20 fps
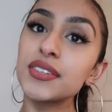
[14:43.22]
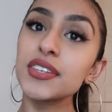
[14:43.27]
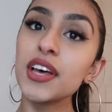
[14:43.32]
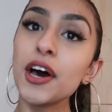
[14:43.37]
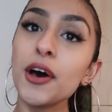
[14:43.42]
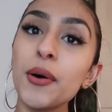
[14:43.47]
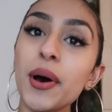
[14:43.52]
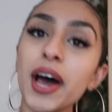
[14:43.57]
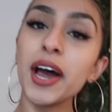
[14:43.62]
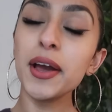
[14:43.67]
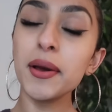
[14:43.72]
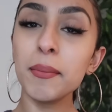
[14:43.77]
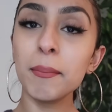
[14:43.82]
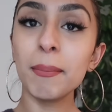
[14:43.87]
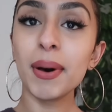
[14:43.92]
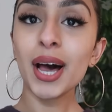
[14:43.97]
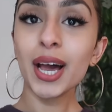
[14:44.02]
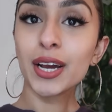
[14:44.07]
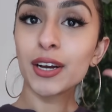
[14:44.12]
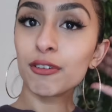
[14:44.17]
So I am
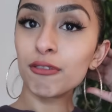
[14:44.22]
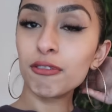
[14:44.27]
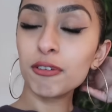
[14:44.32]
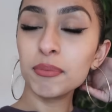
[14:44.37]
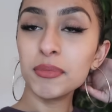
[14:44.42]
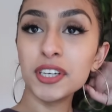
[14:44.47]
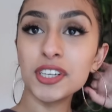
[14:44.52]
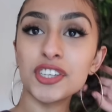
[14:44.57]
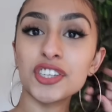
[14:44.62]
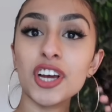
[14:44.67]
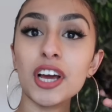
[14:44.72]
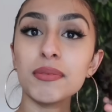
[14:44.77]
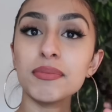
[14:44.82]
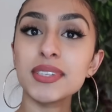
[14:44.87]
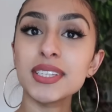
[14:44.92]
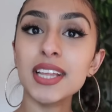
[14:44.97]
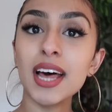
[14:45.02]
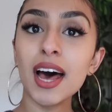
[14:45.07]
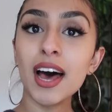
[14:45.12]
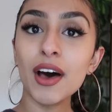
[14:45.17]
back from the
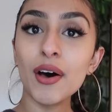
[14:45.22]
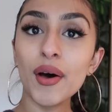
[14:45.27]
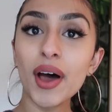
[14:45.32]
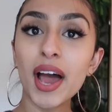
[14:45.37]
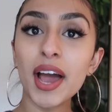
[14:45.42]
shops now.